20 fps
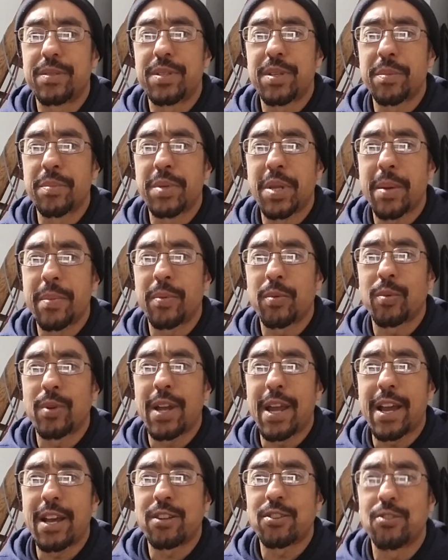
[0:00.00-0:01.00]
some type of
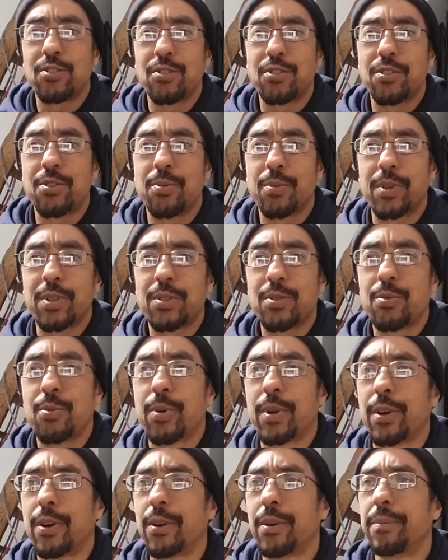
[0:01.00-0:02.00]
reaction to on
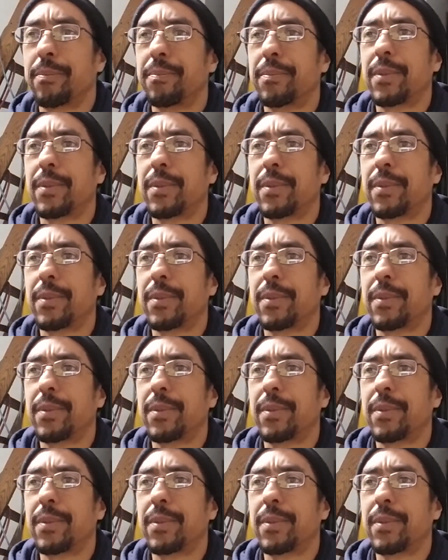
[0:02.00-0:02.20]
Twitter,